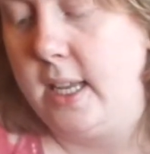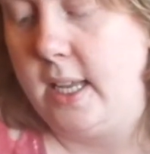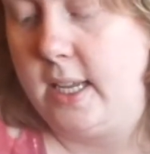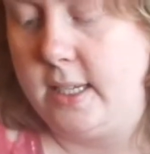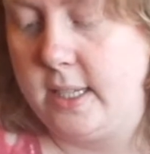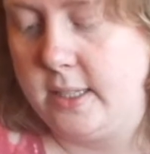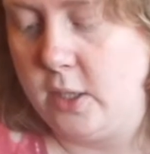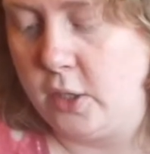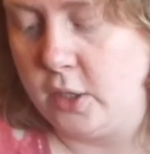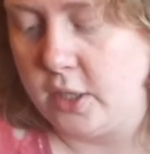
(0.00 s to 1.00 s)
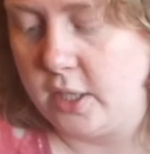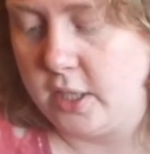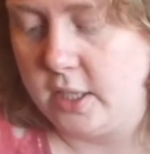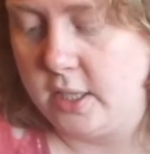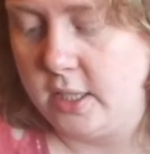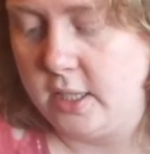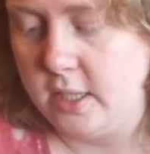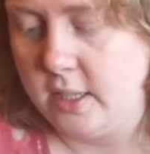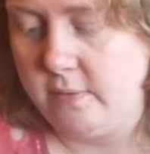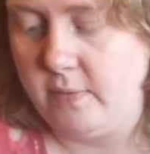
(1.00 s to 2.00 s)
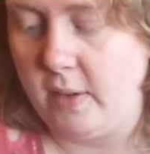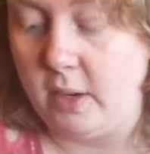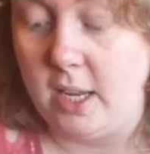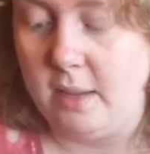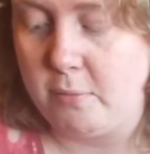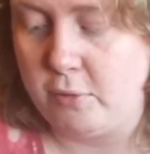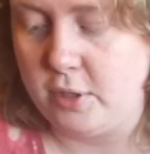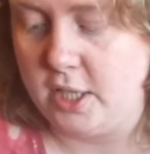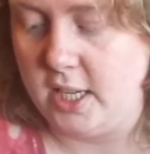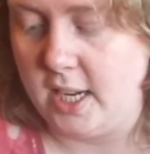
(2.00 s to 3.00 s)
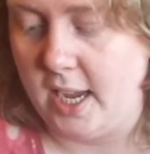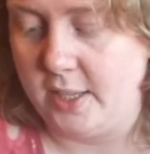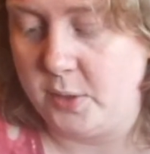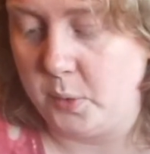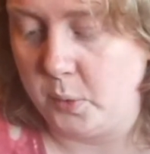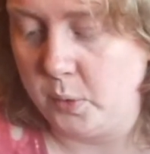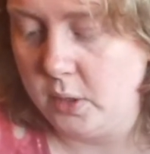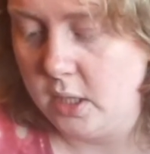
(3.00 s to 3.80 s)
It doesn't look very pretty at all,